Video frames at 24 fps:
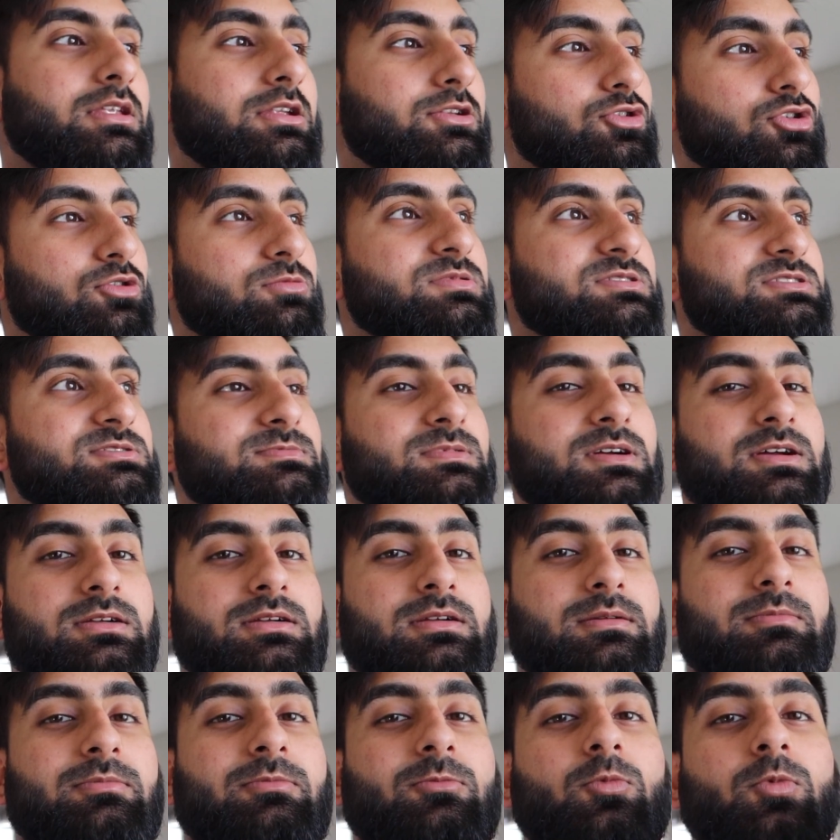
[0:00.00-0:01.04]
Turbo
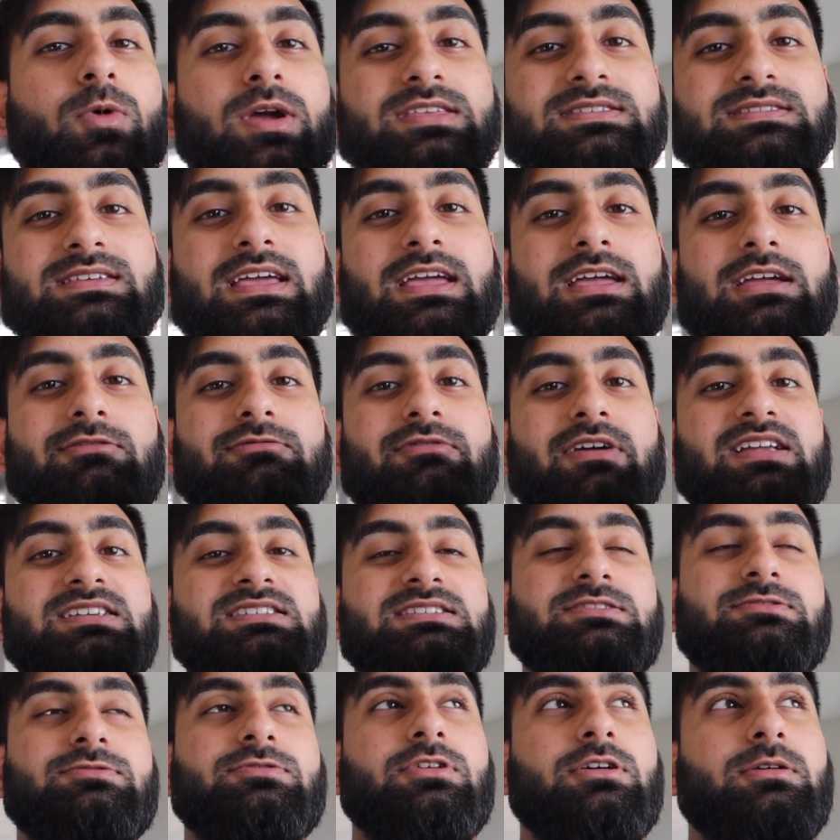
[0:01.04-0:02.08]
Smart wastegate
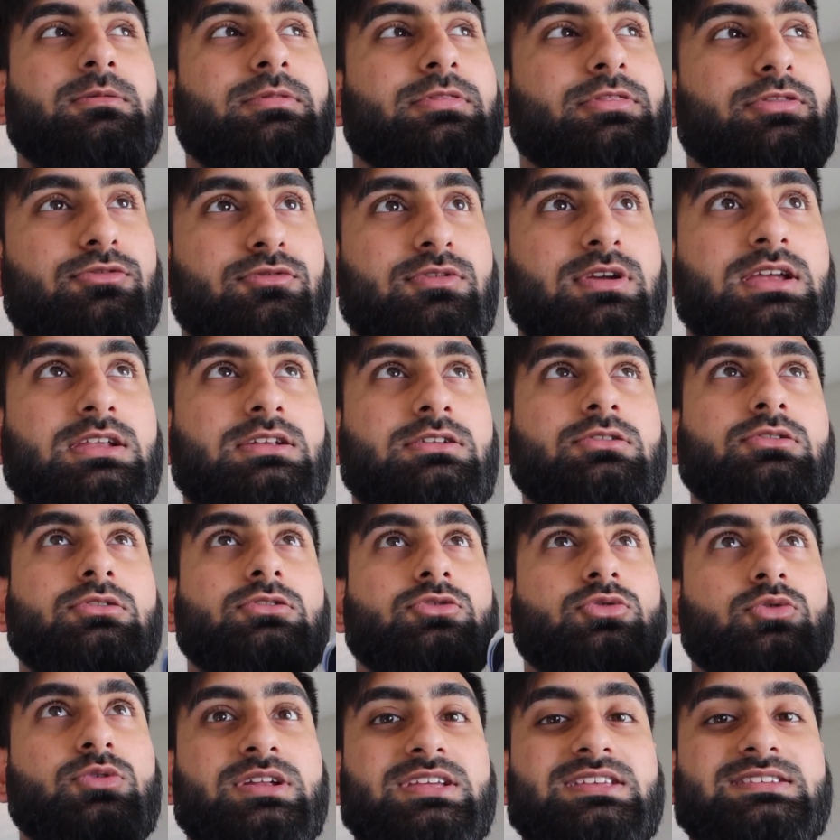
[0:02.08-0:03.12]
ranges from 3 to
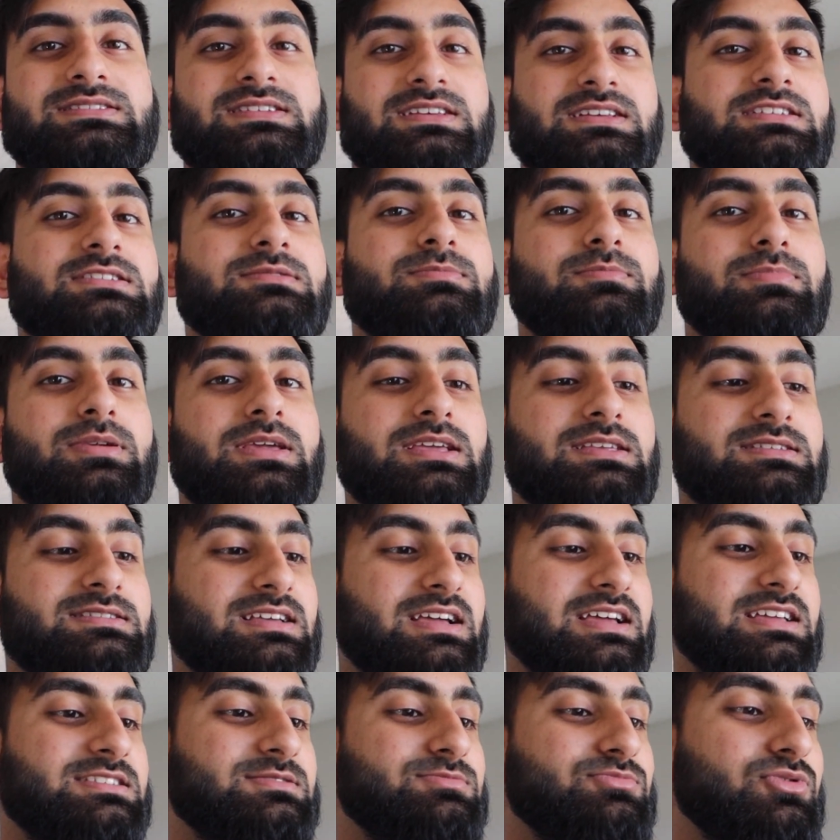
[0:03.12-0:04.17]
26
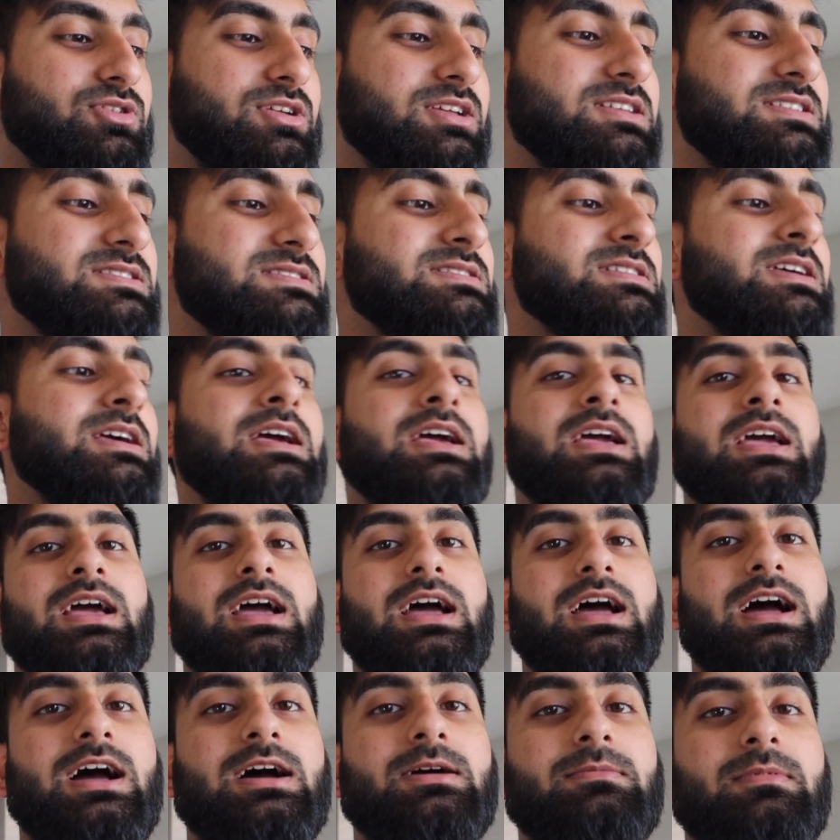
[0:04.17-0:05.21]
PSI springs.
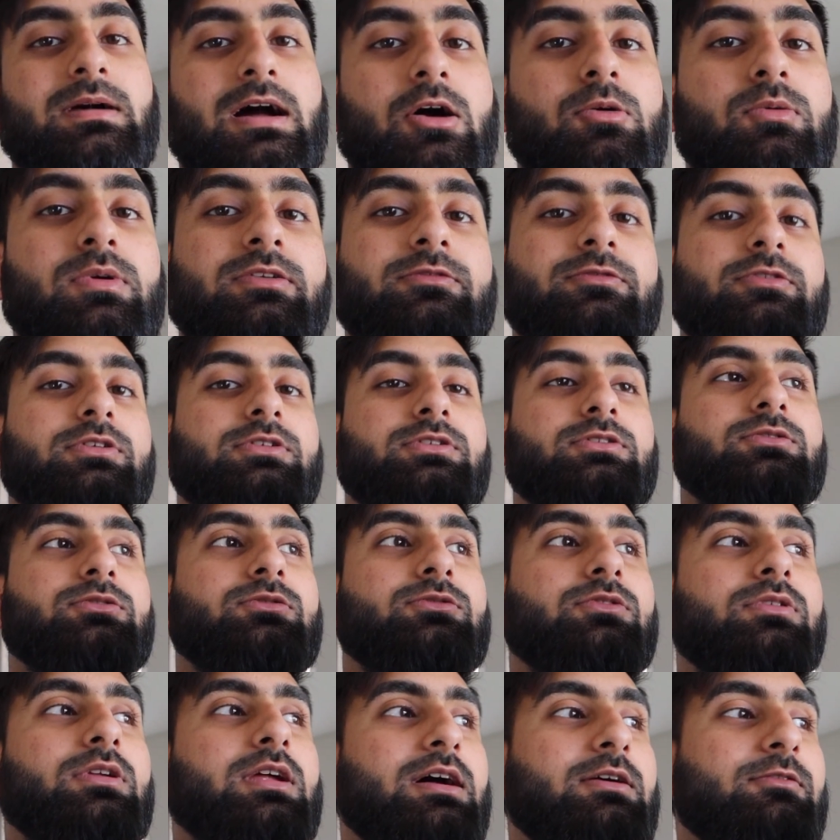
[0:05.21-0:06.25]
I went for
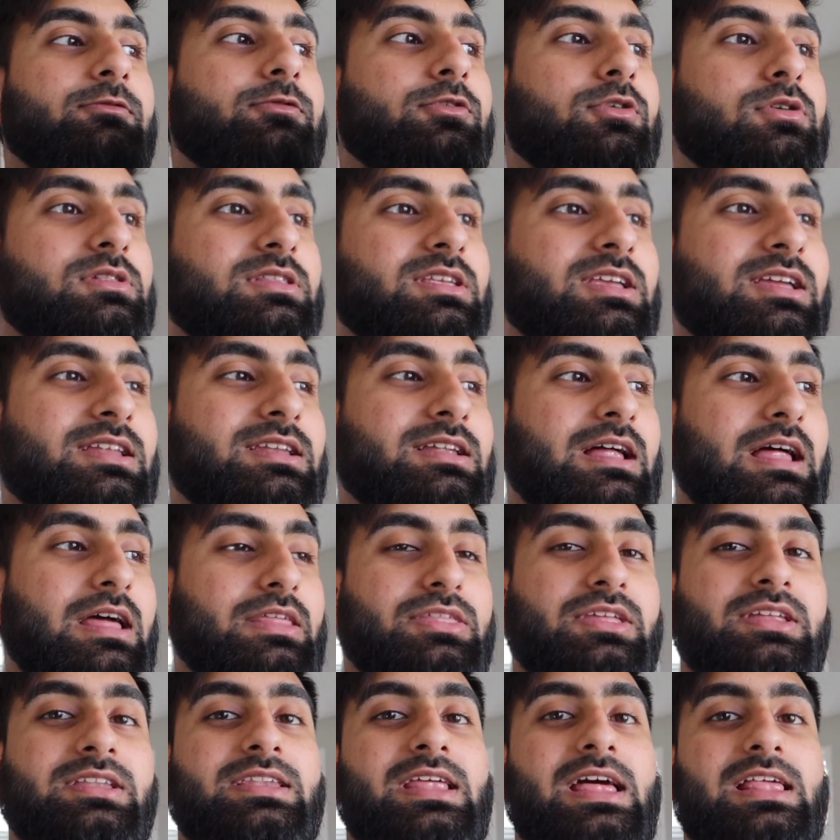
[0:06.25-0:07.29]
14. I
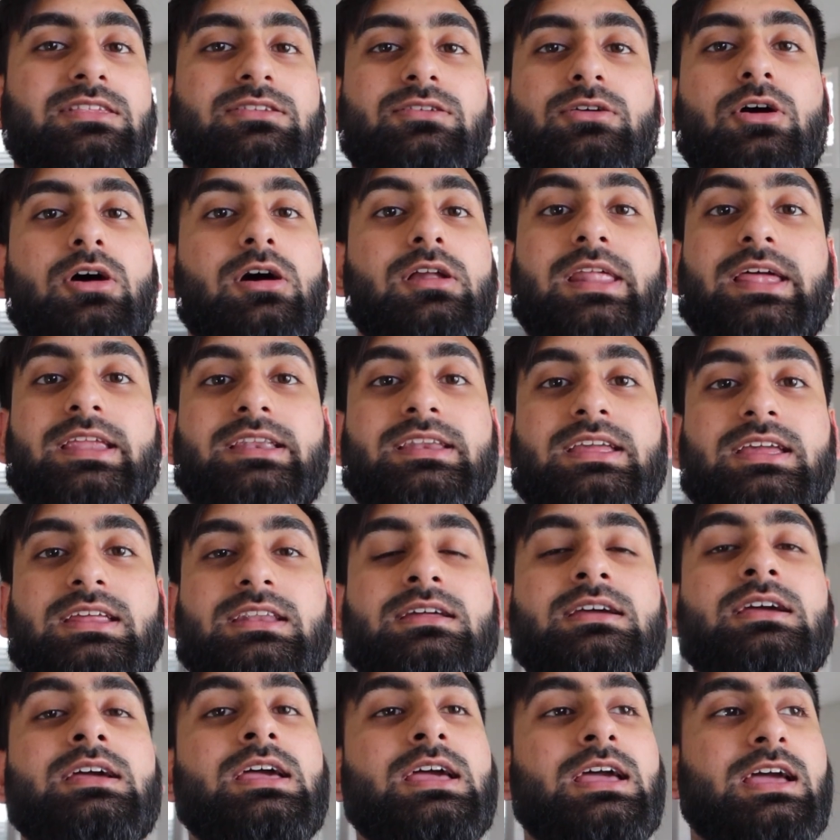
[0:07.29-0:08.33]
think that's all I
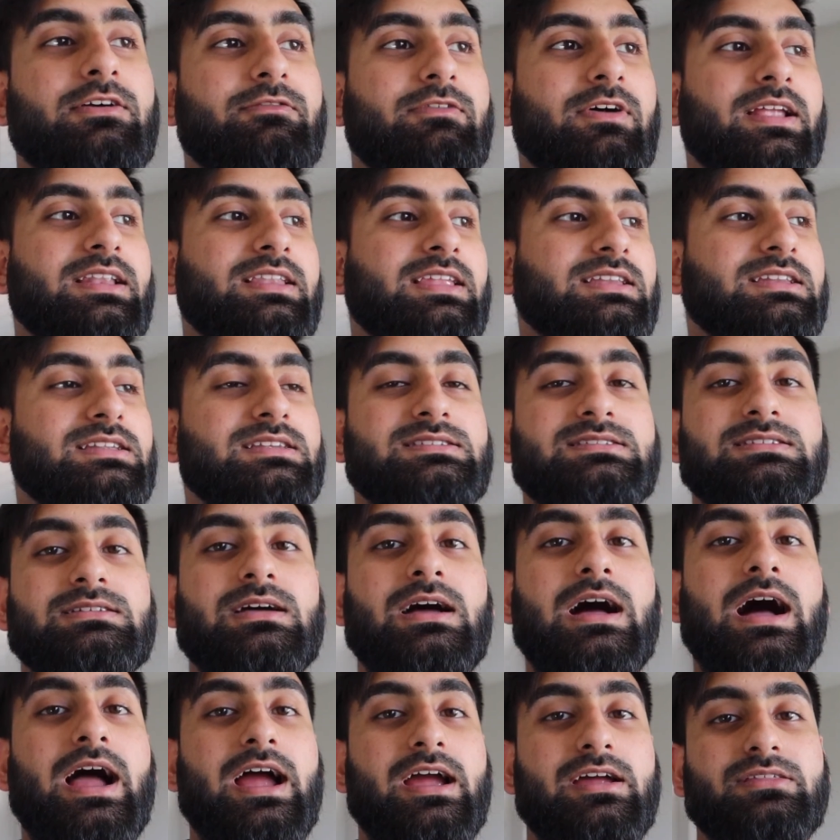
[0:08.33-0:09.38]
need. If I need is
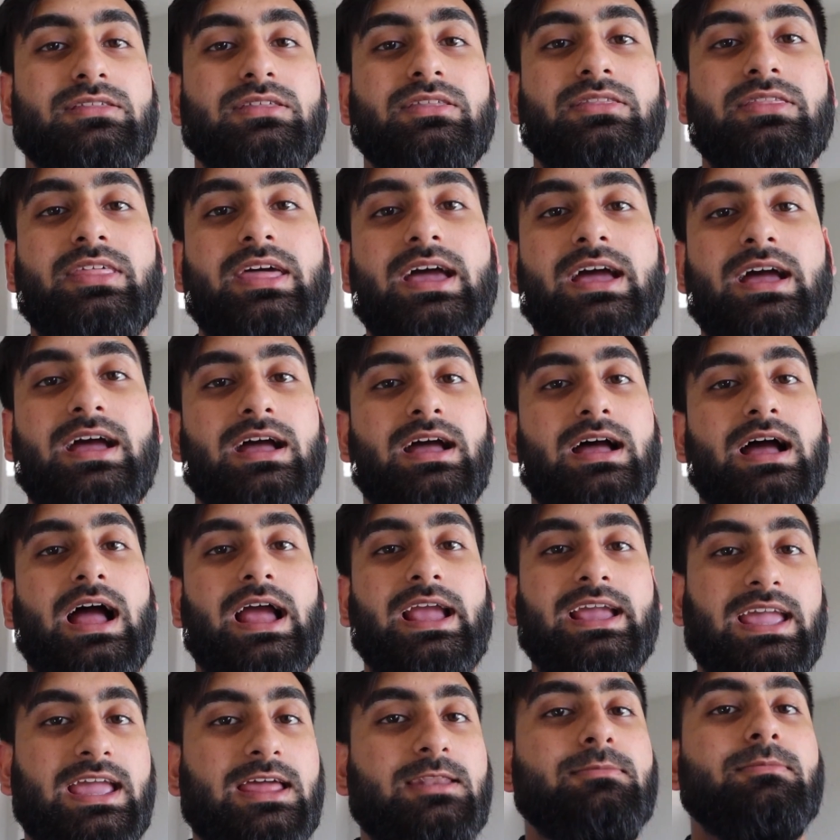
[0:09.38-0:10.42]
higher than that,
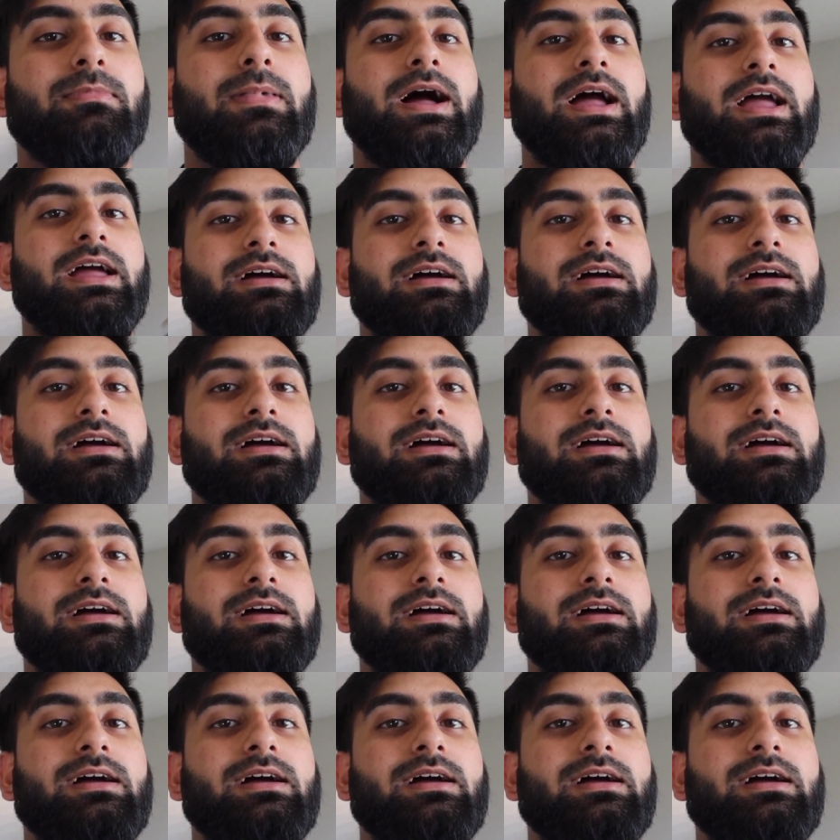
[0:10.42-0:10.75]
I can buy